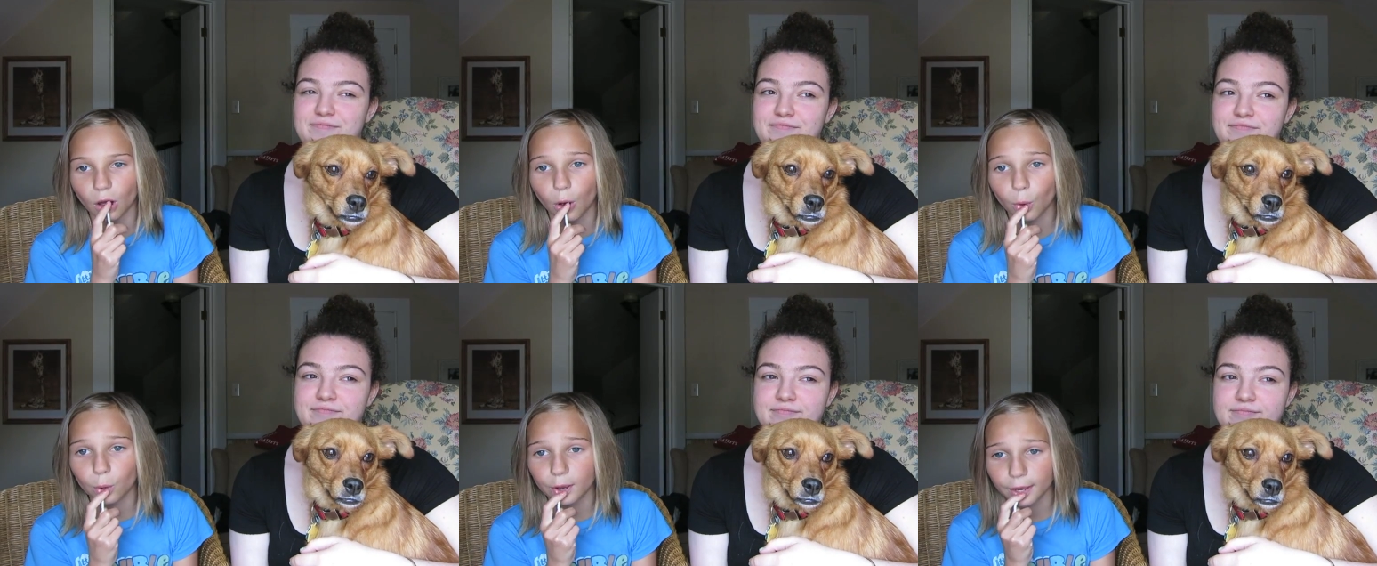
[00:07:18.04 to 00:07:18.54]

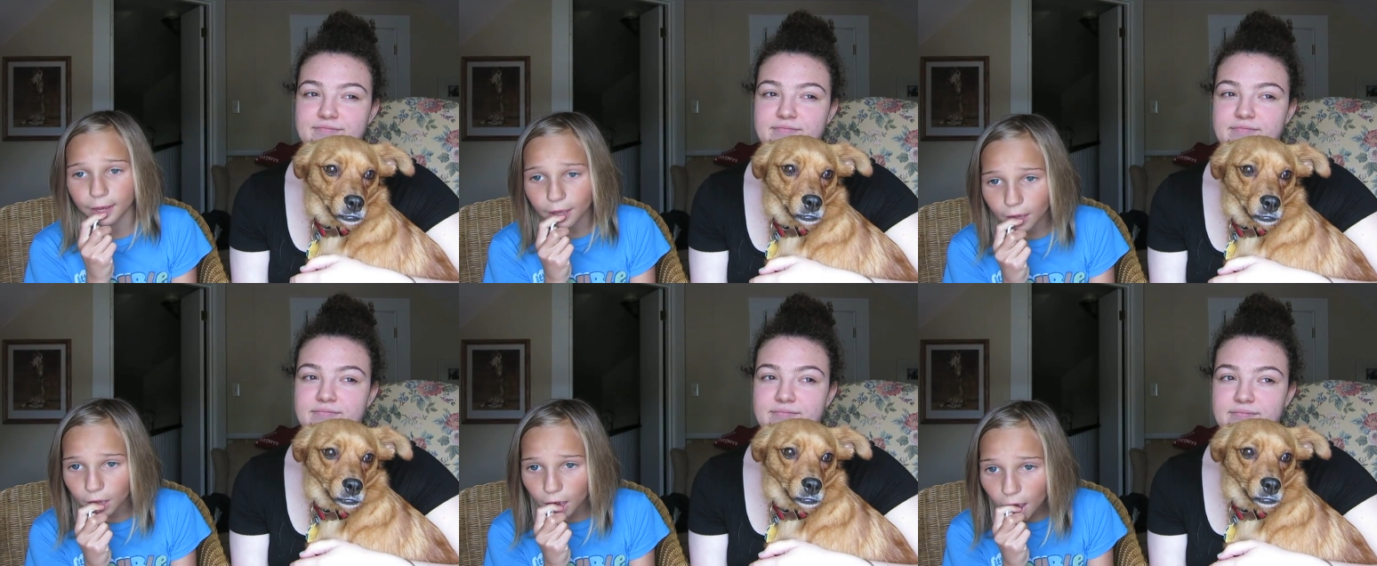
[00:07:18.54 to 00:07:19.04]

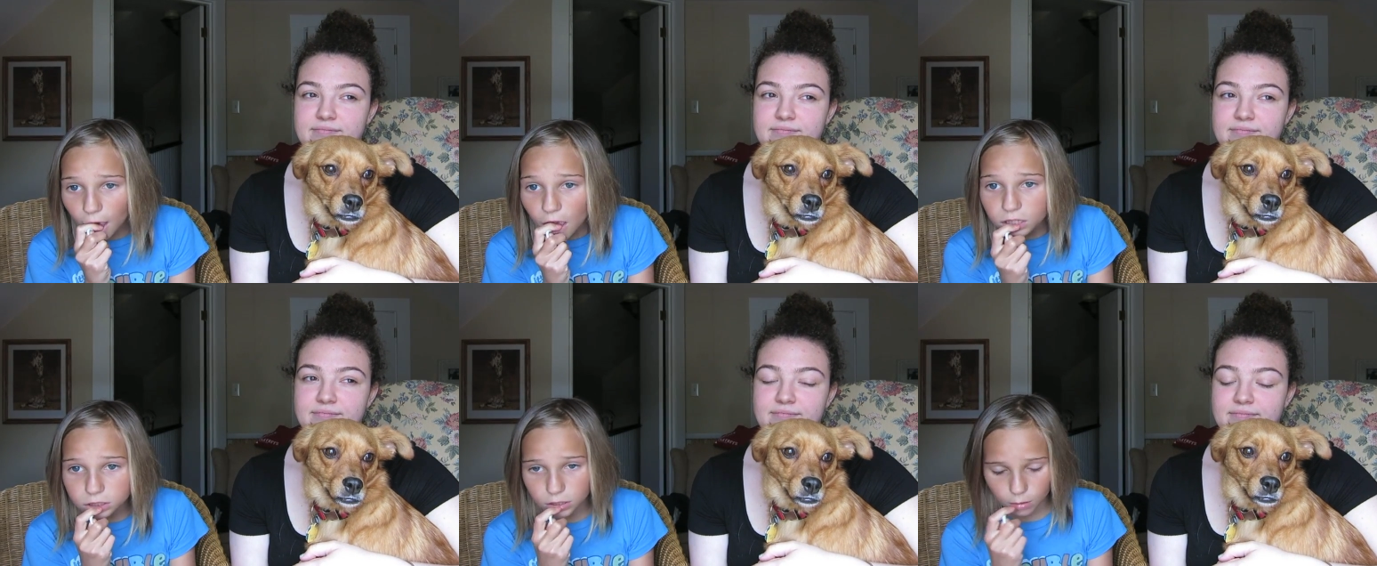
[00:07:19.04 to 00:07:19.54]
Speaker 1: going
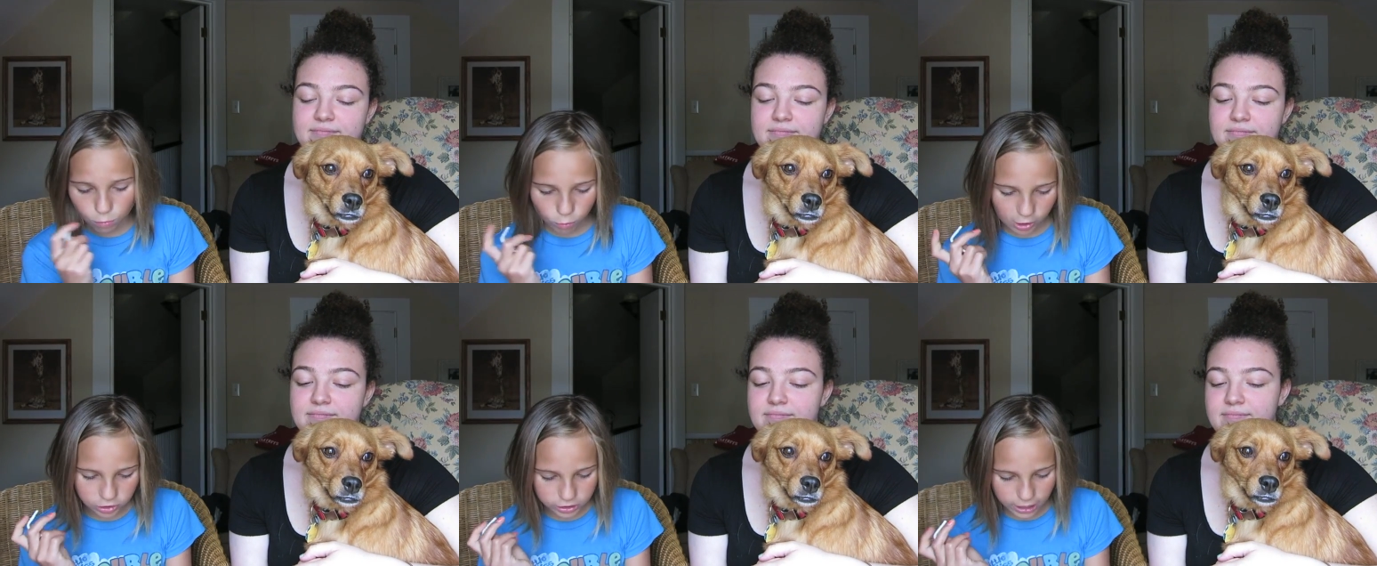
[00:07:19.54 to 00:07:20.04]

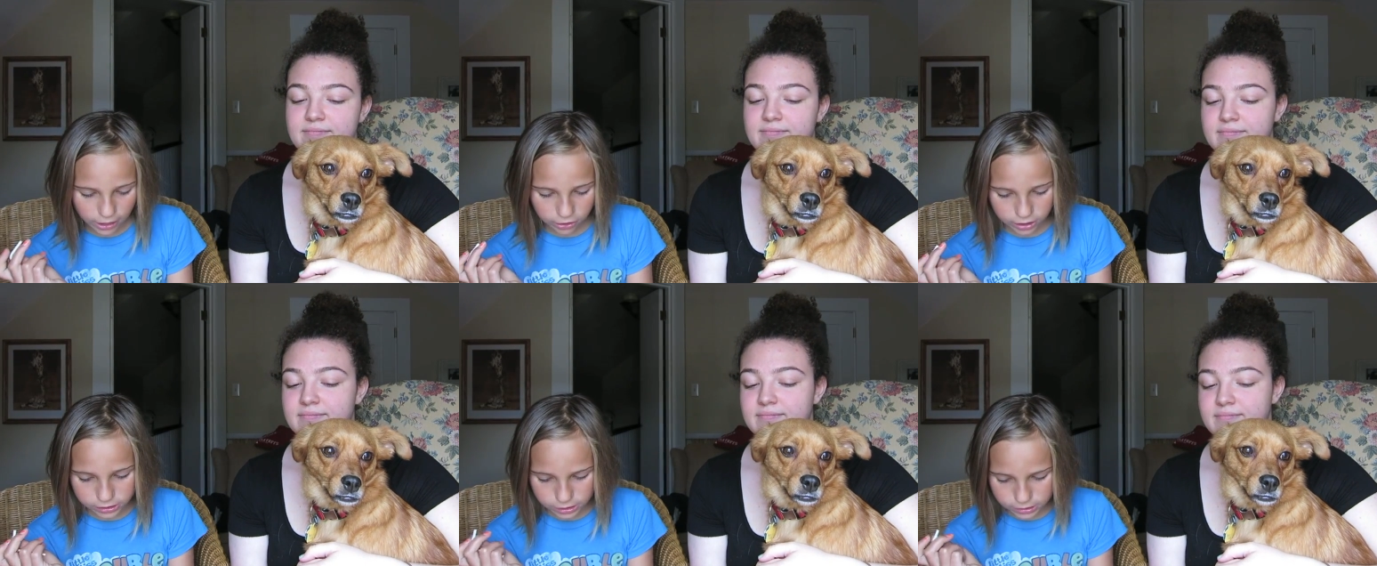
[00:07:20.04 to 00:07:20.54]
somewhere
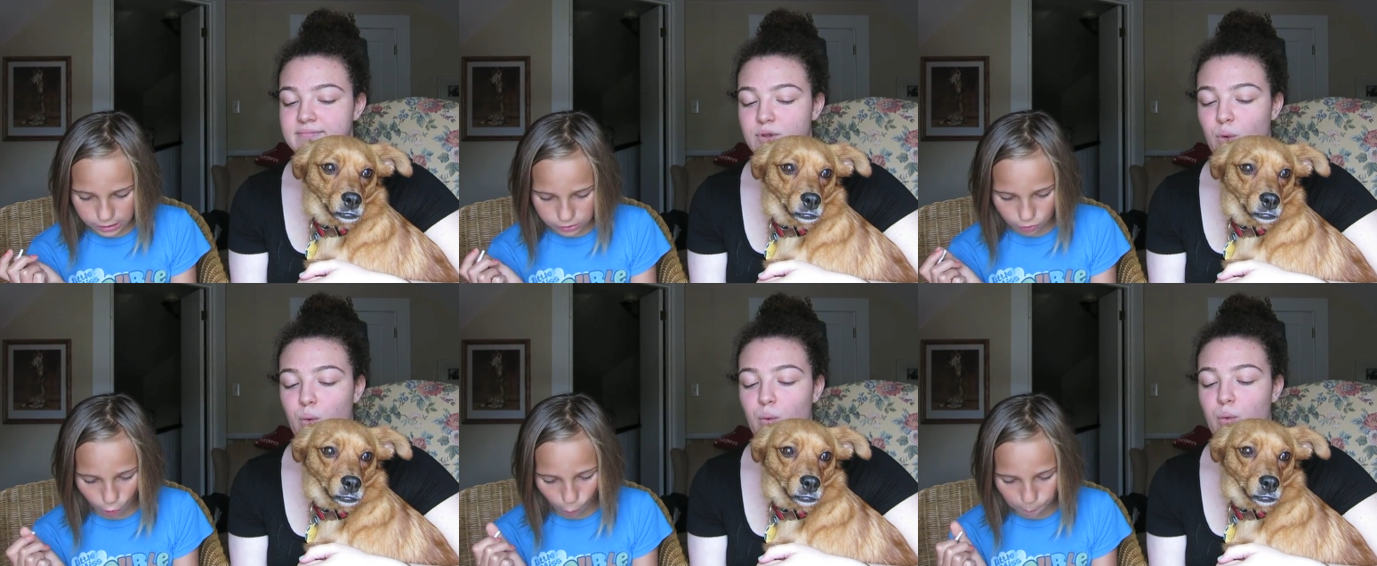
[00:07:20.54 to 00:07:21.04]
together because it
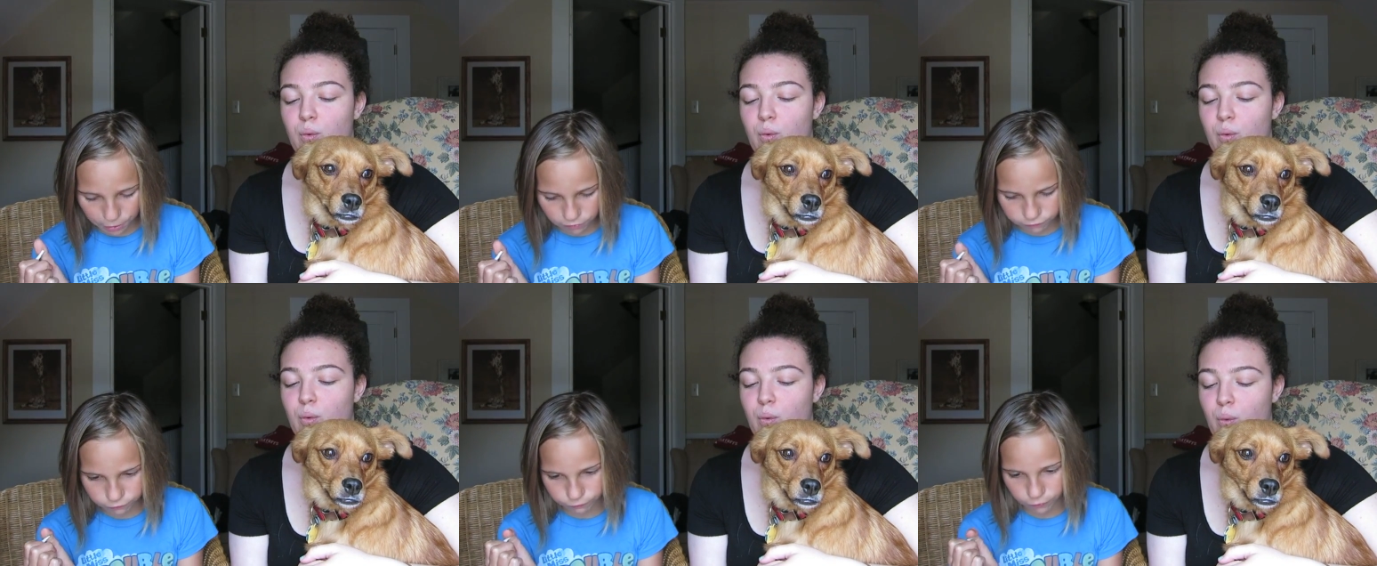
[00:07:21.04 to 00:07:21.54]
says
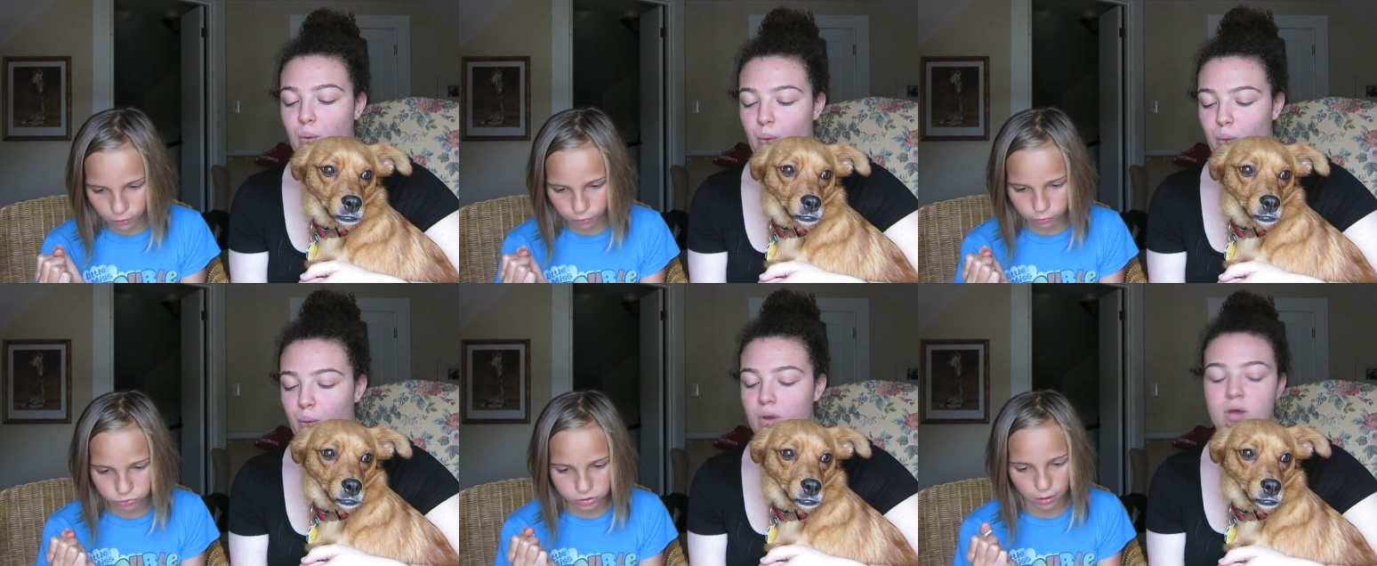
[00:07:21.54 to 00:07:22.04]
Open
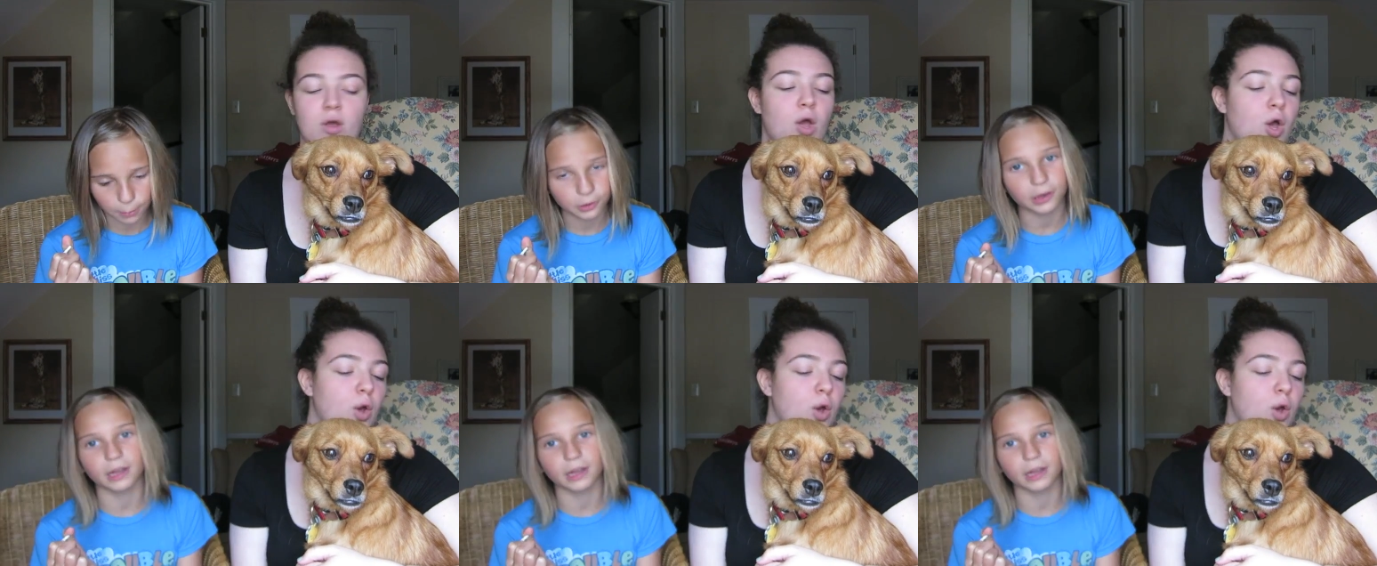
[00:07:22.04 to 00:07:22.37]
Road Summer,